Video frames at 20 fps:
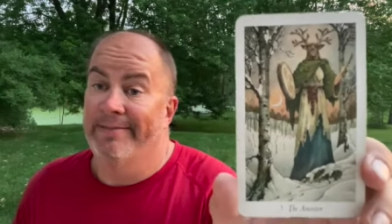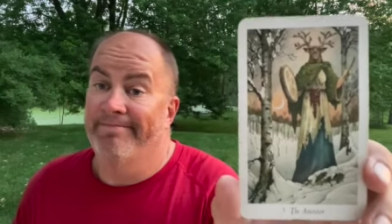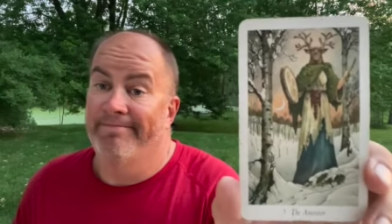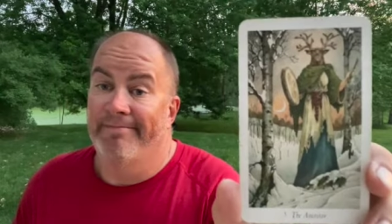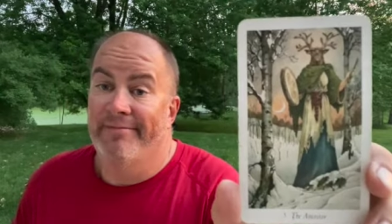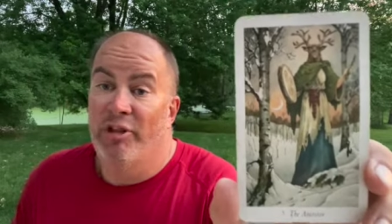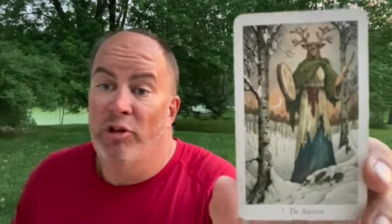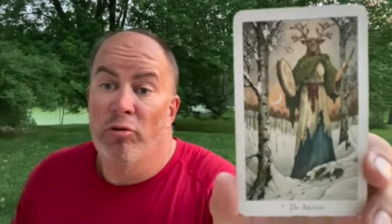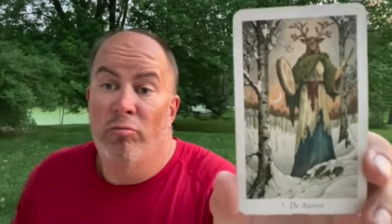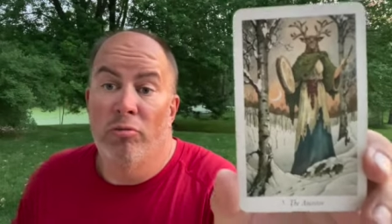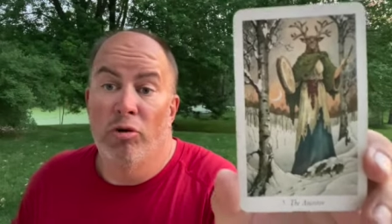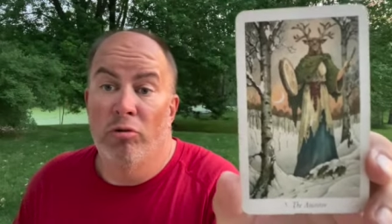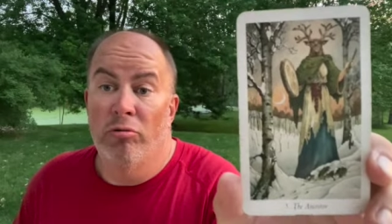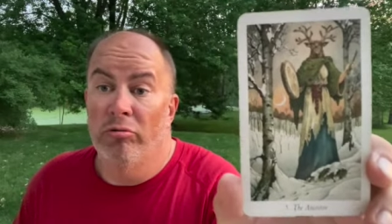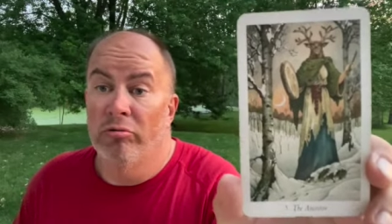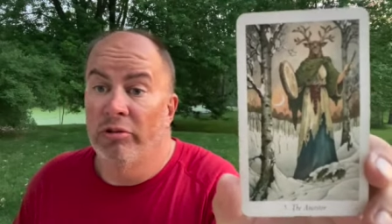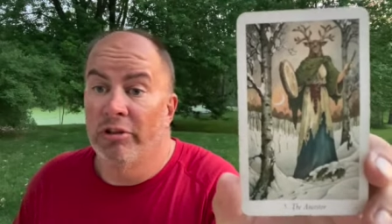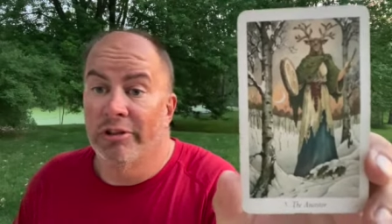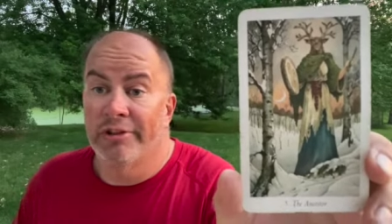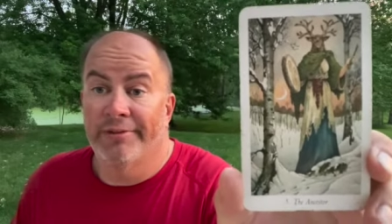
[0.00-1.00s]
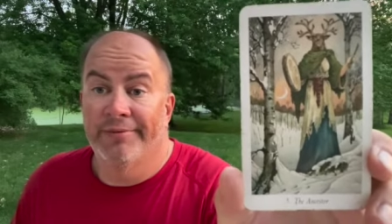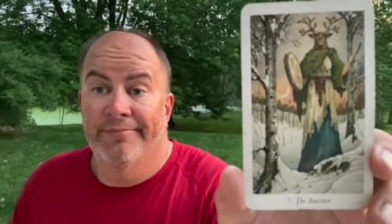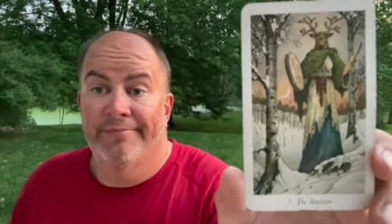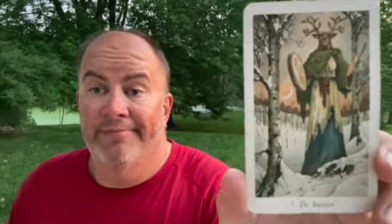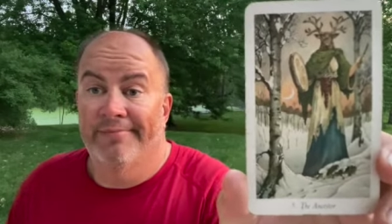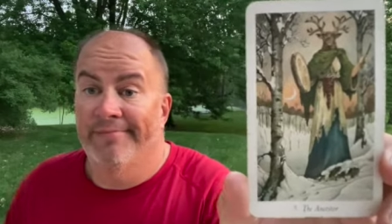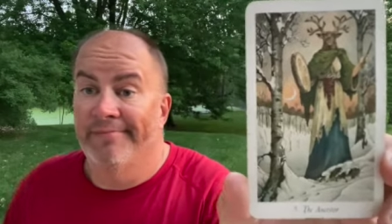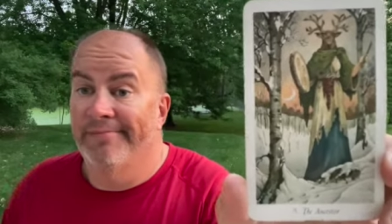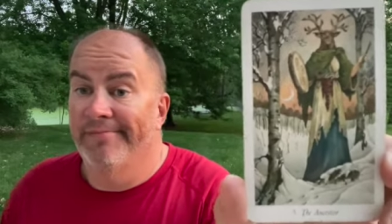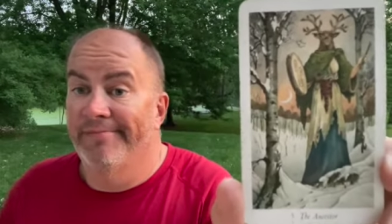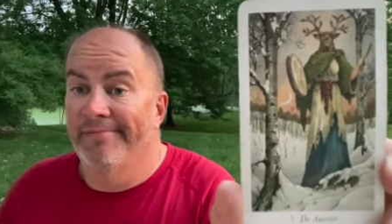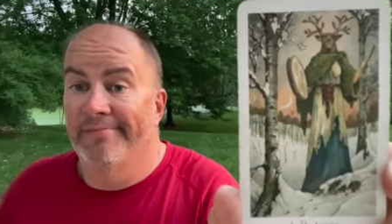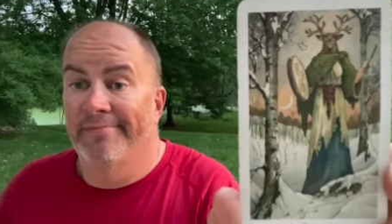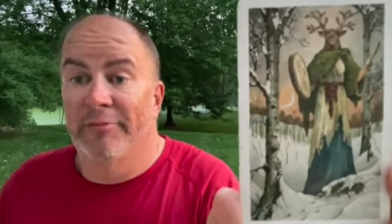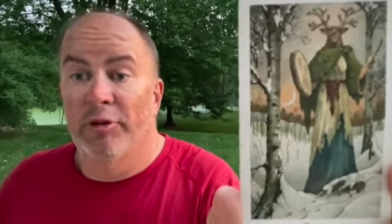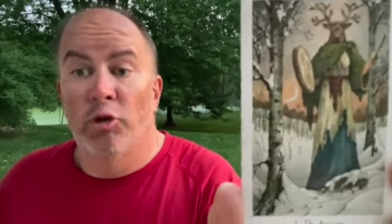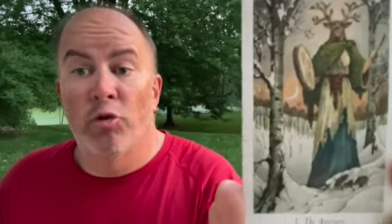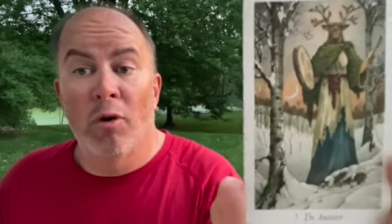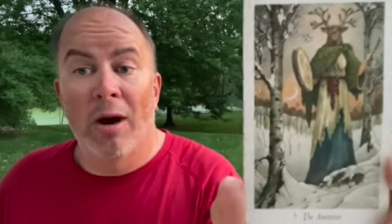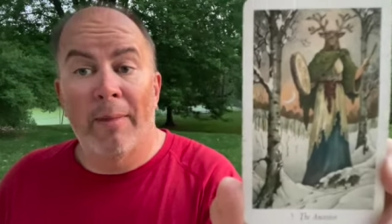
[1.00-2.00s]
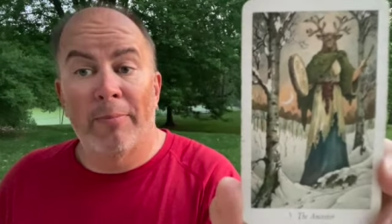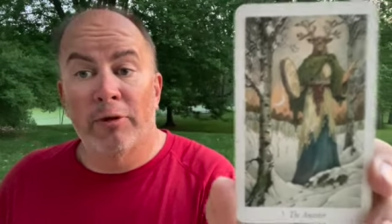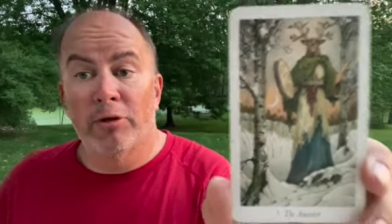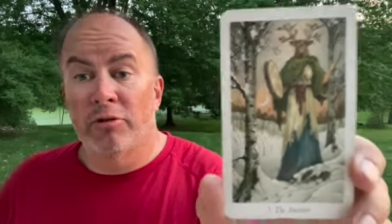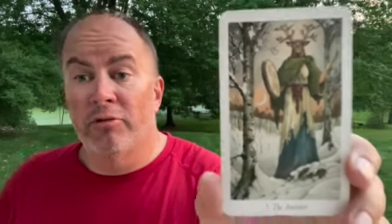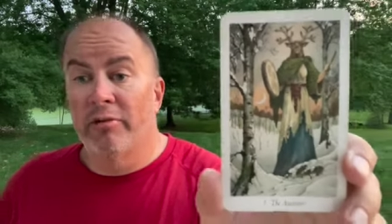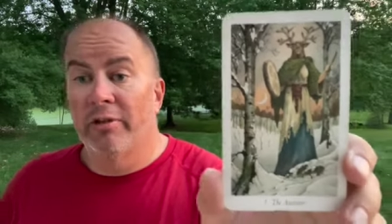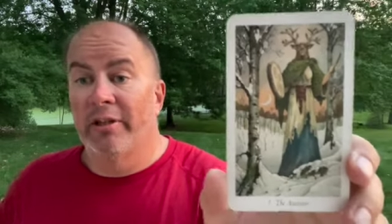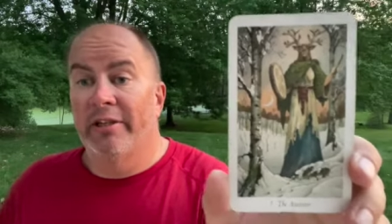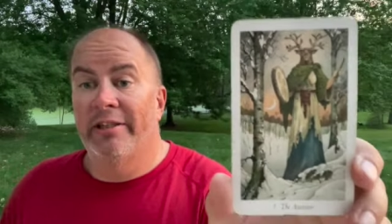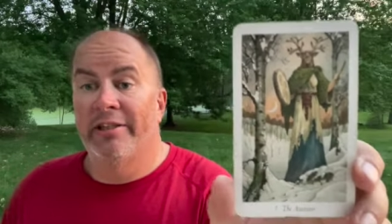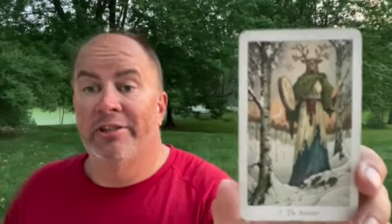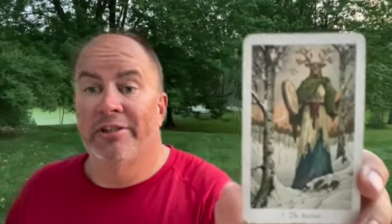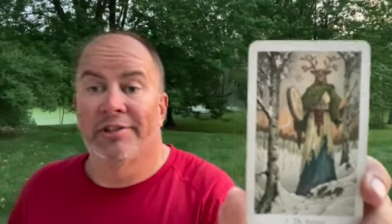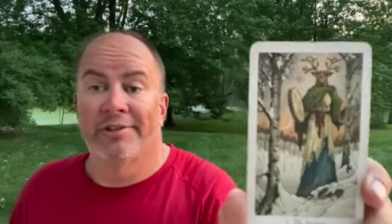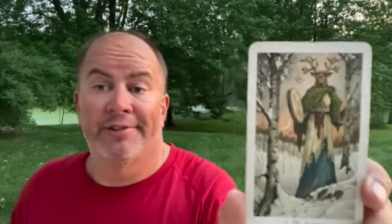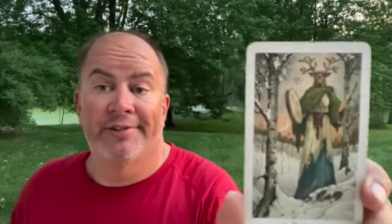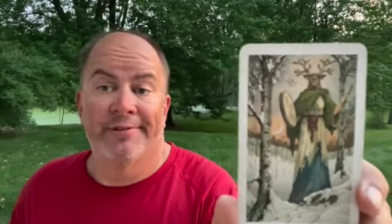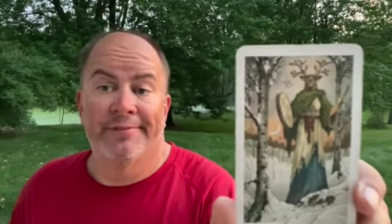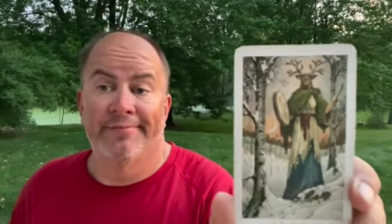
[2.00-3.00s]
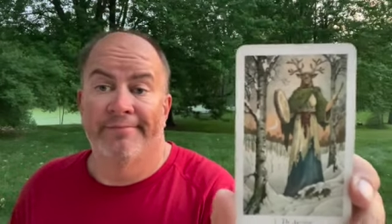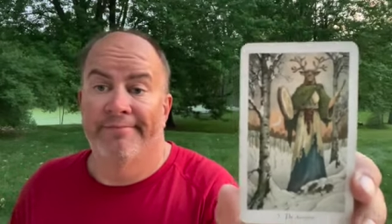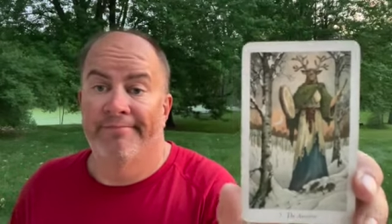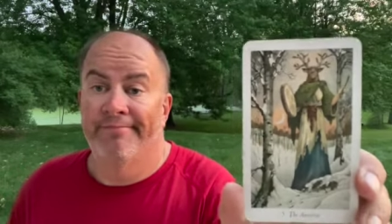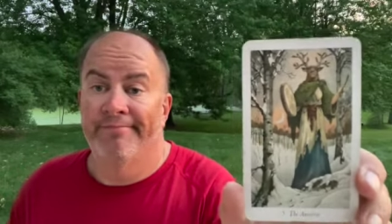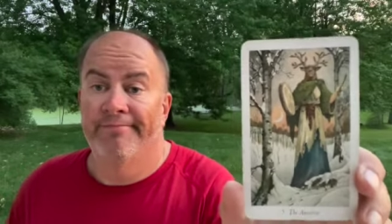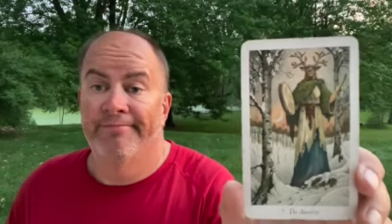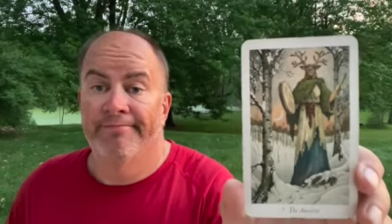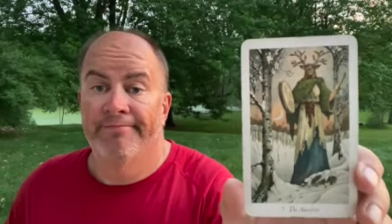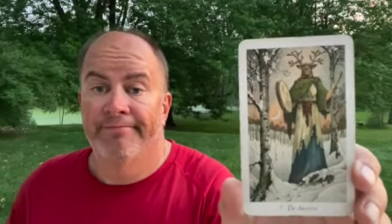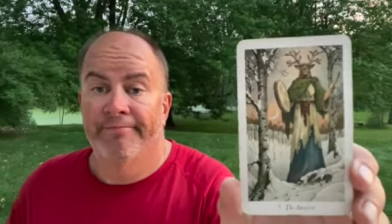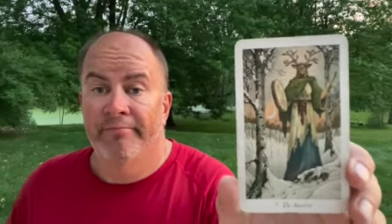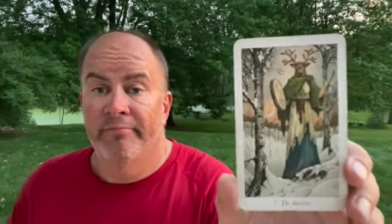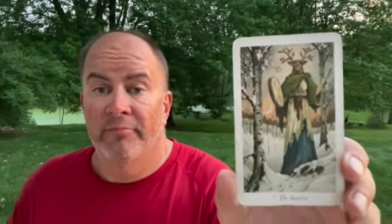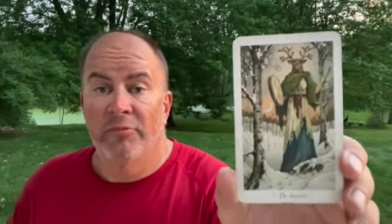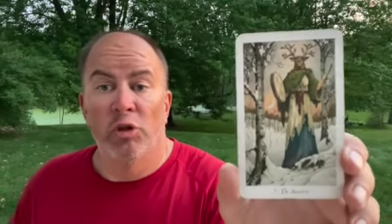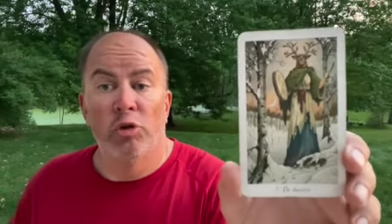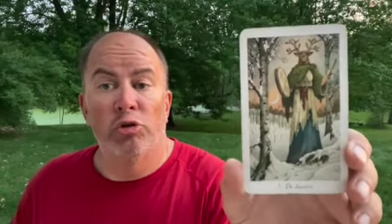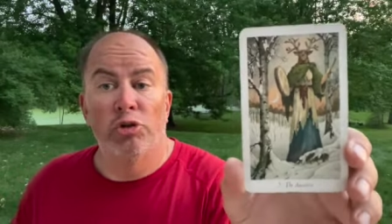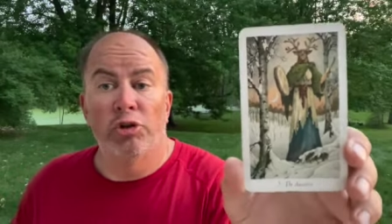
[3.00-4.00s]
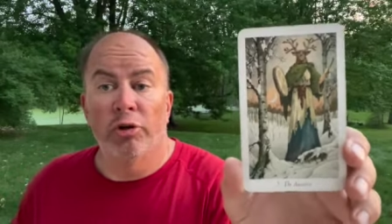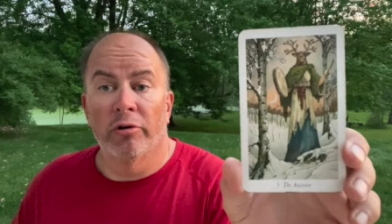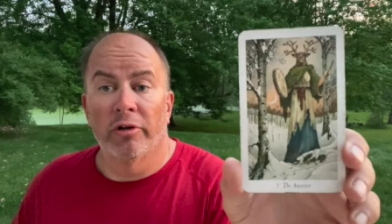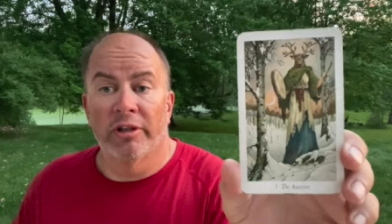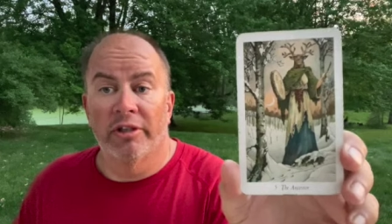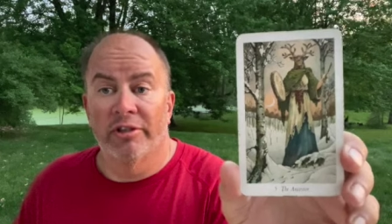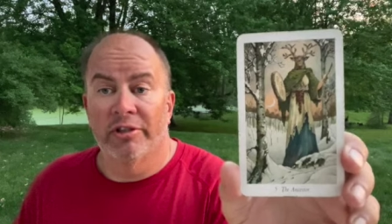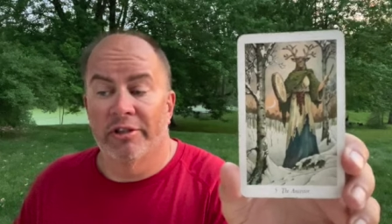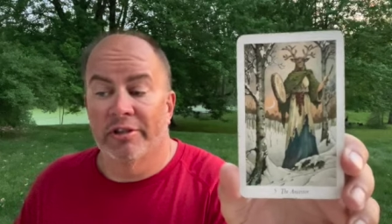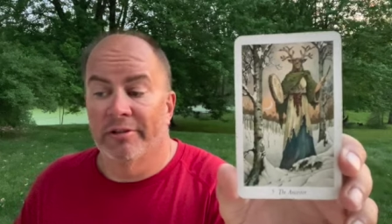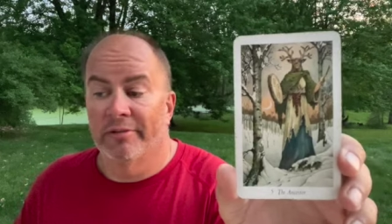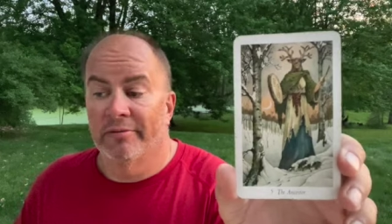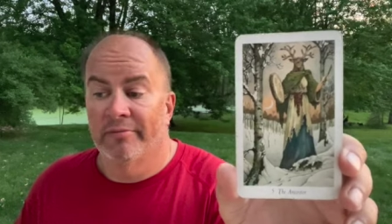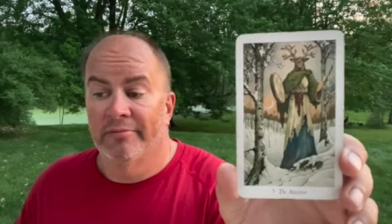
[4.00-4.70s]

New moons, new opportunities, new journeys.